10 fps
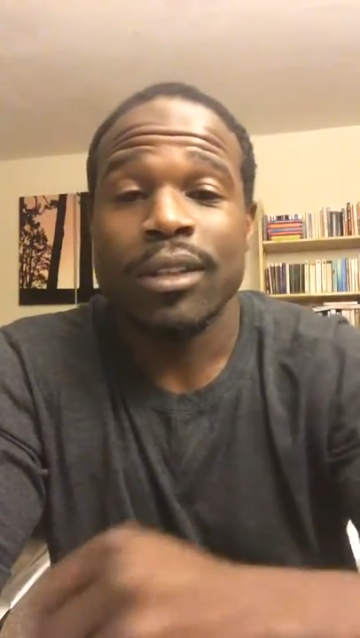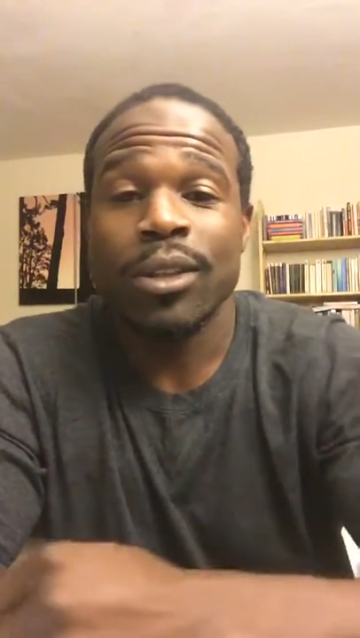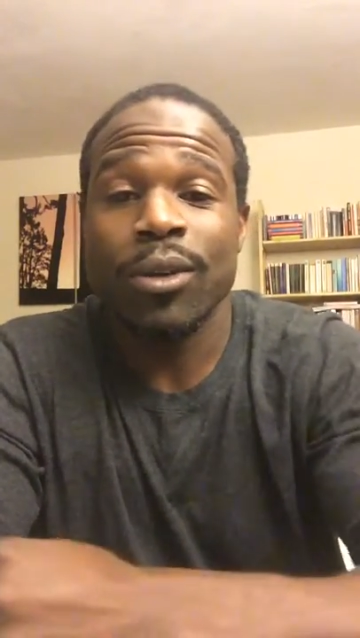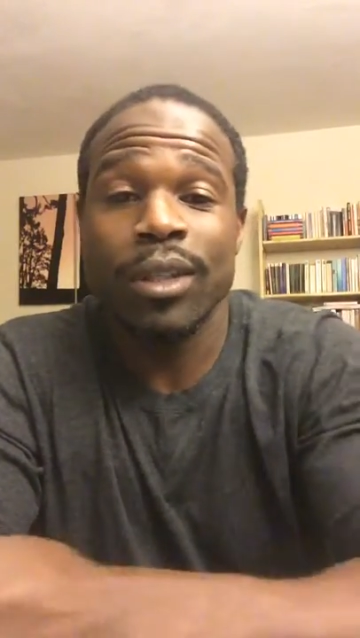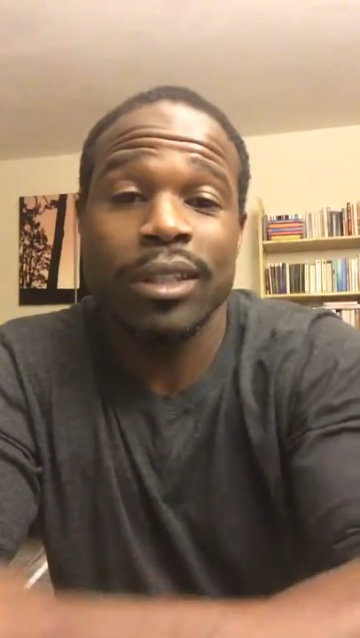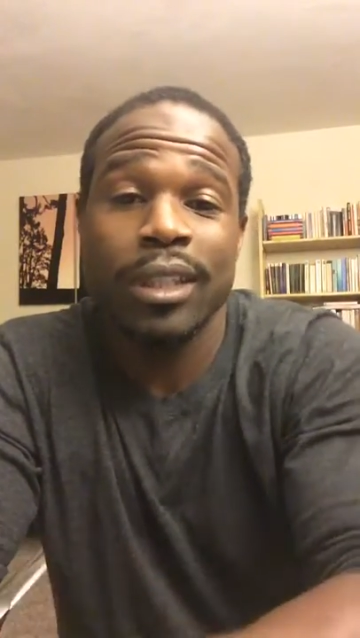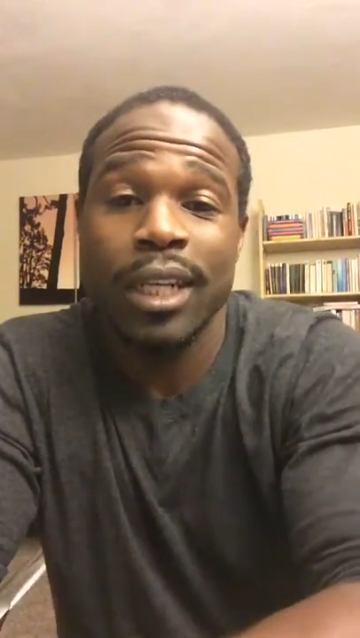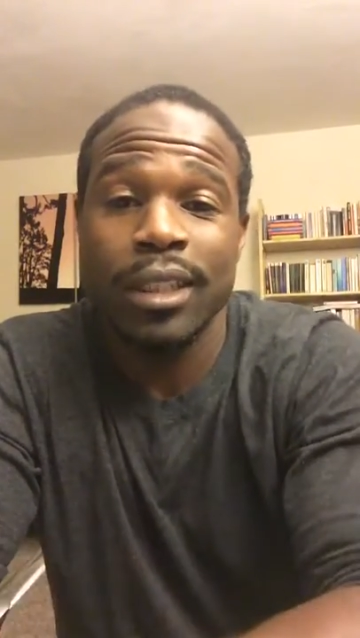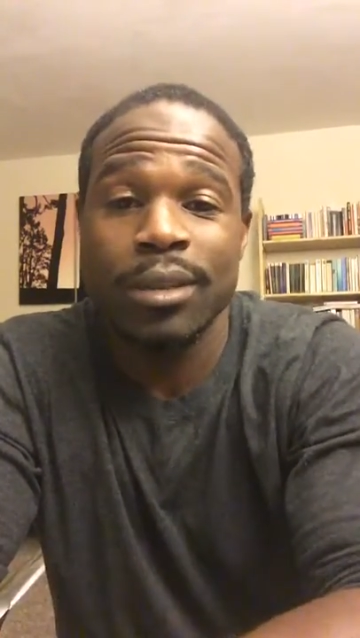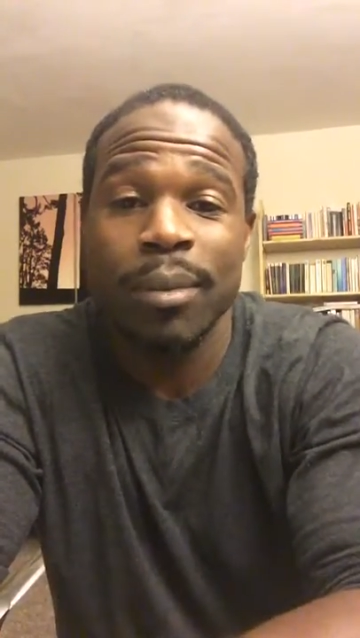So in this
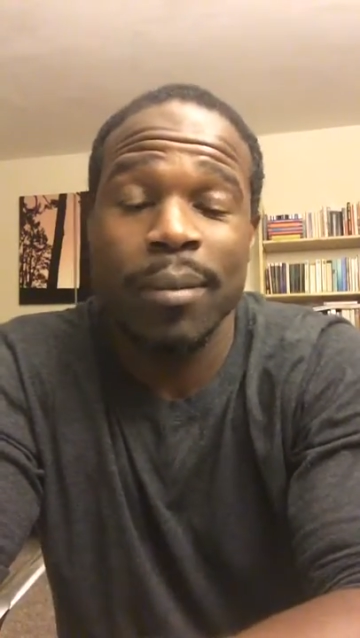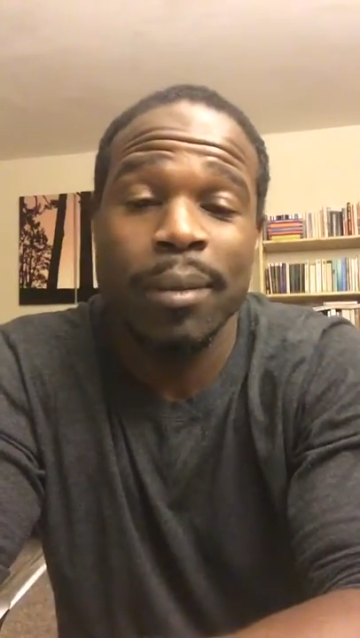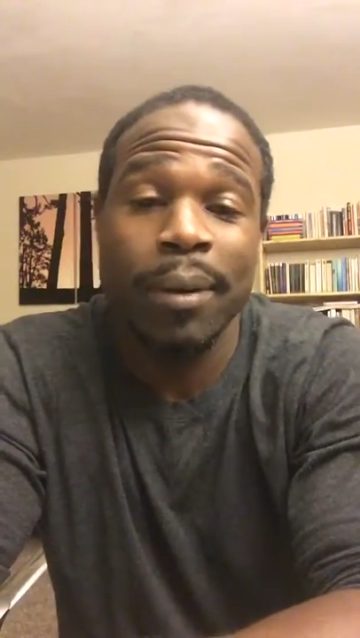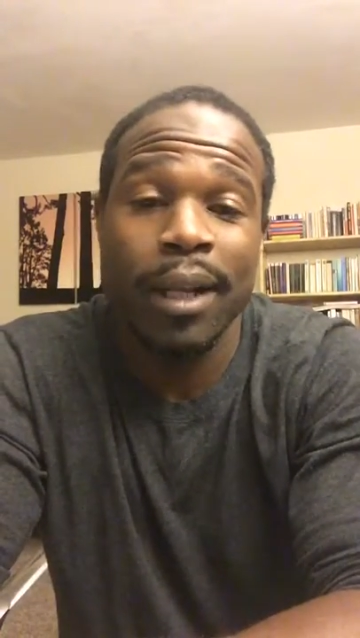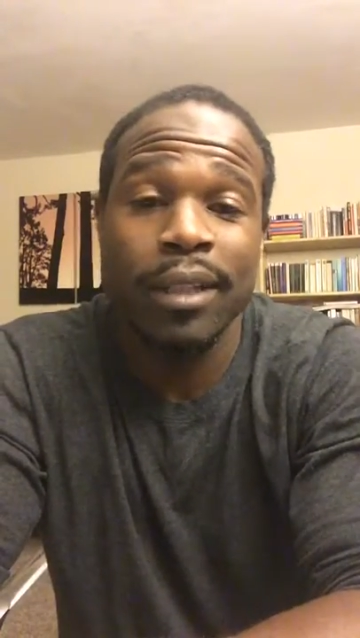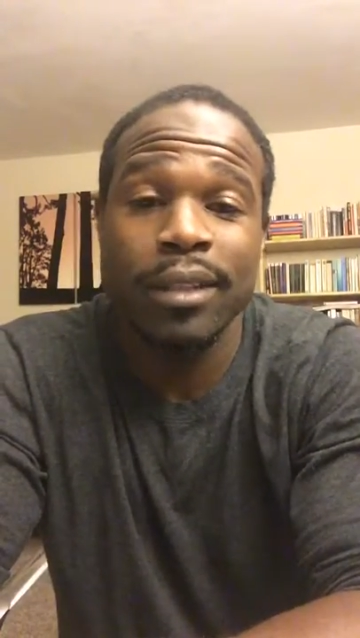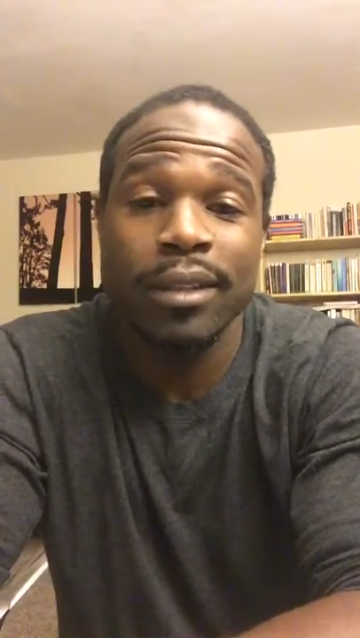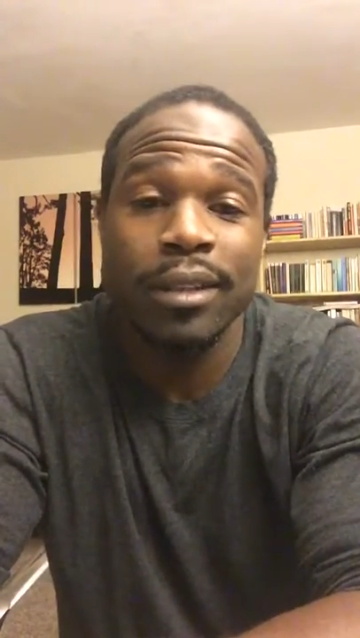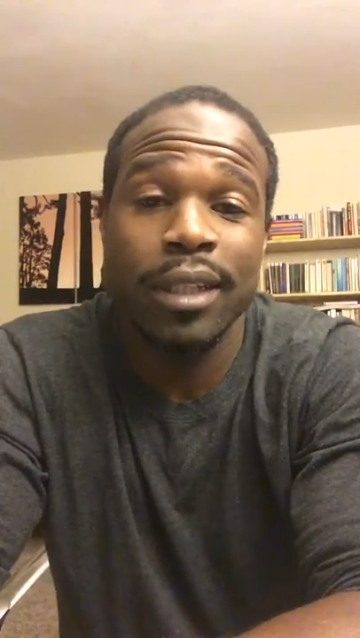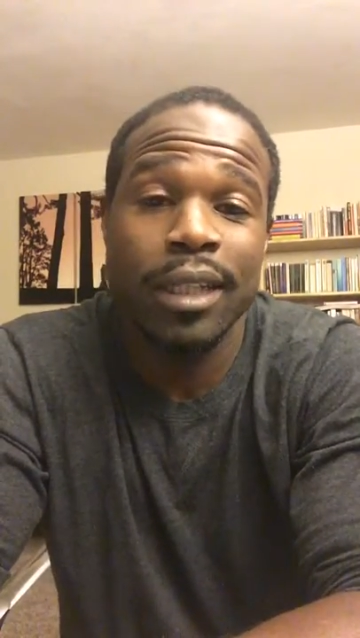sense, maybe the pilot
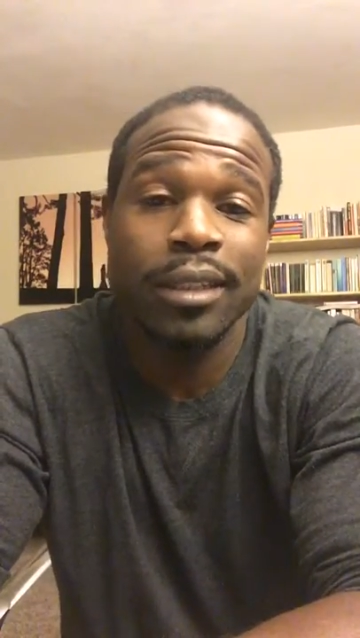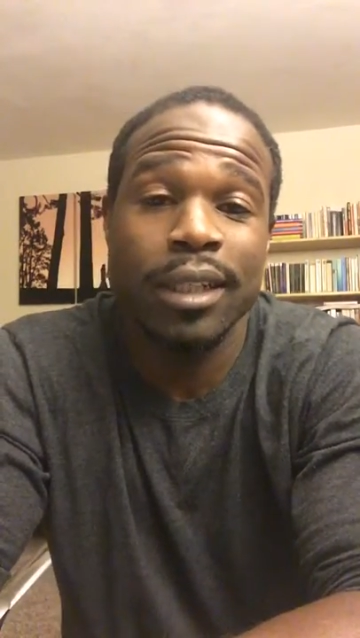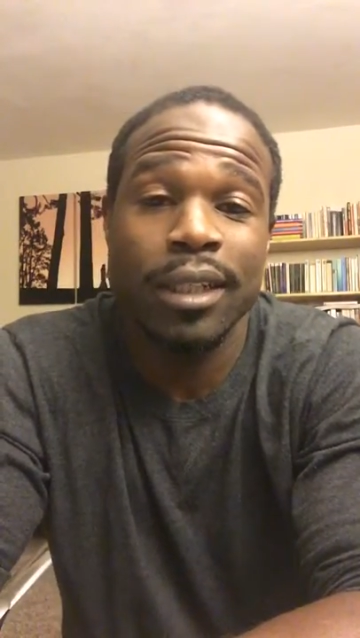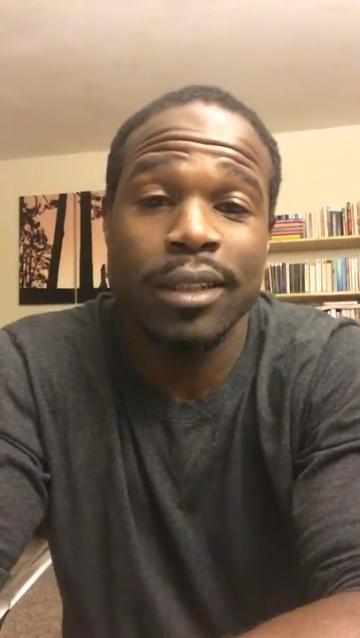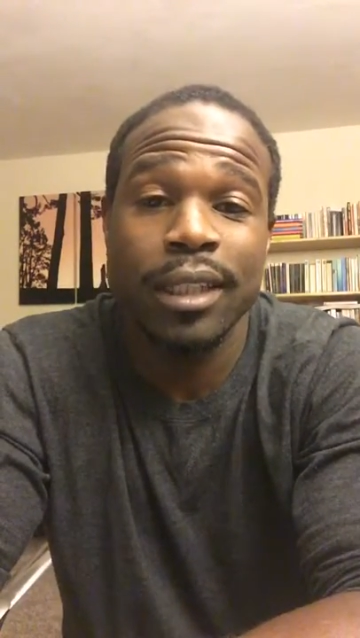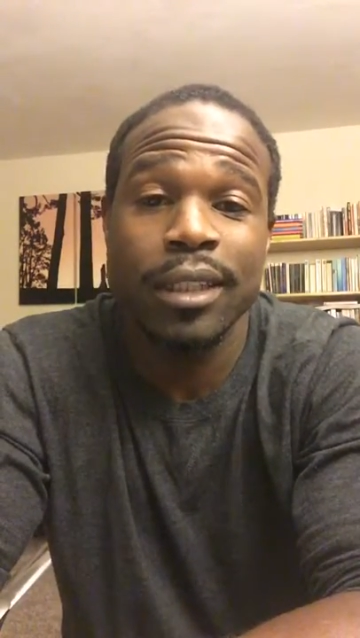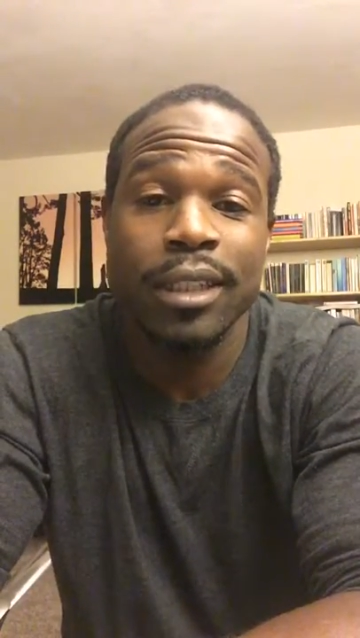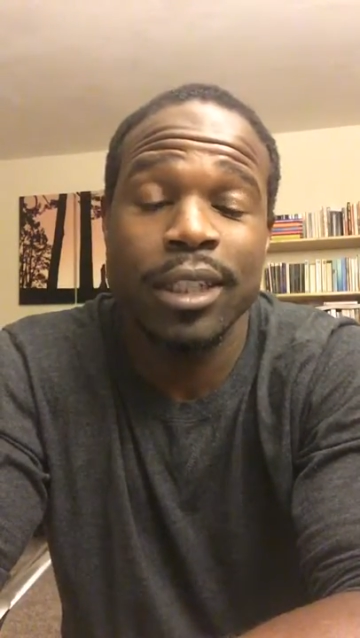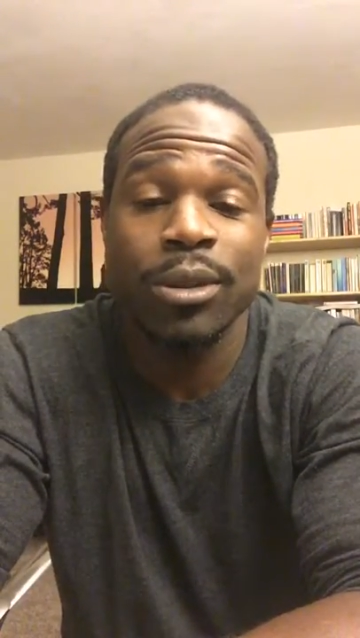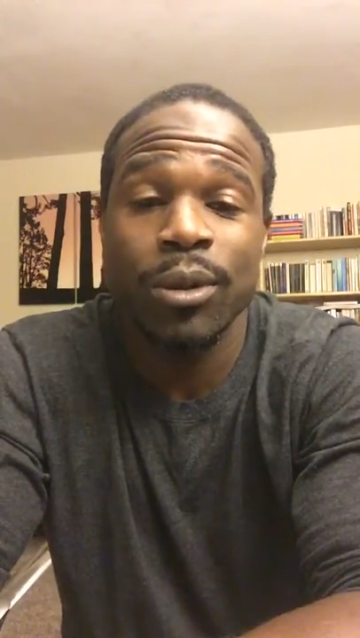takes a
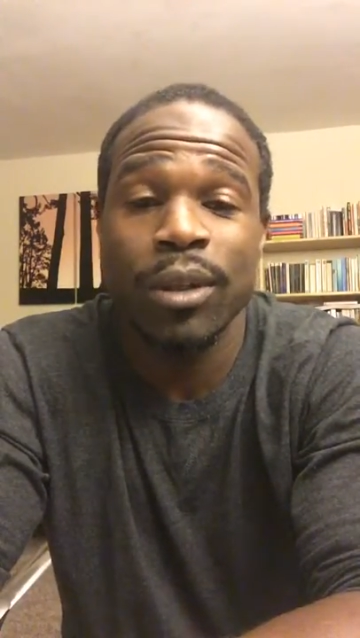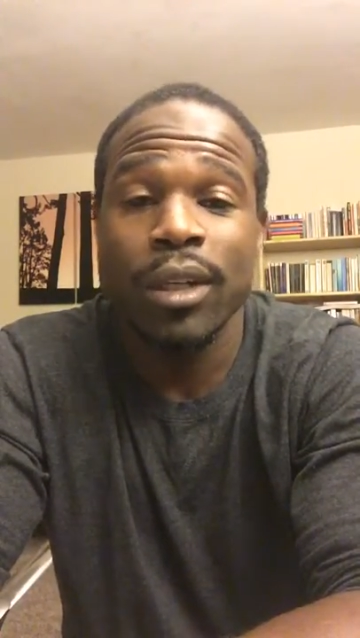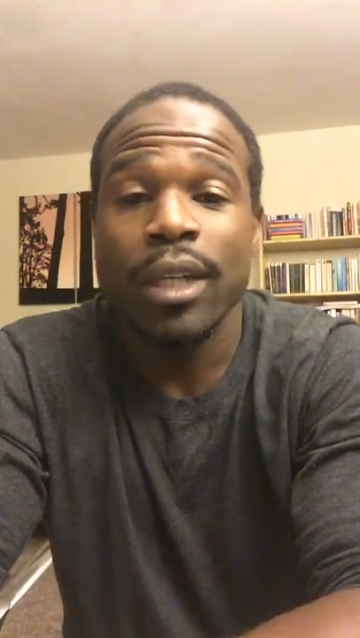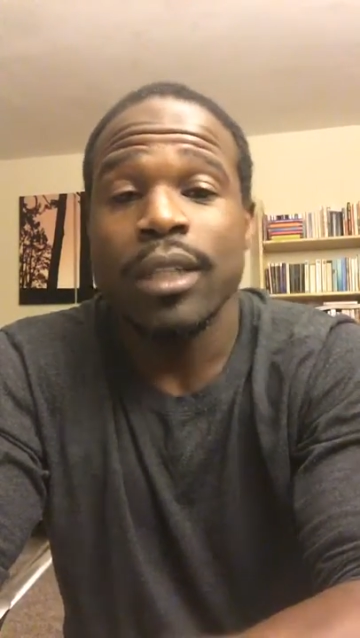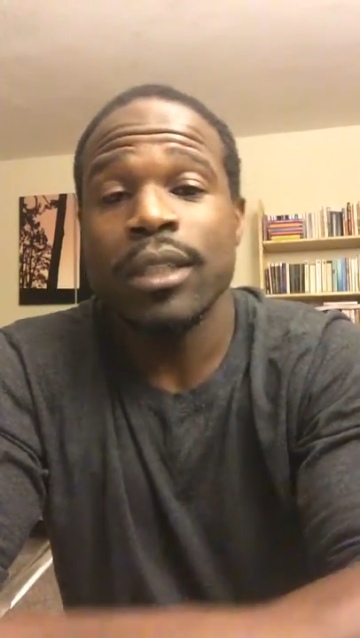detour,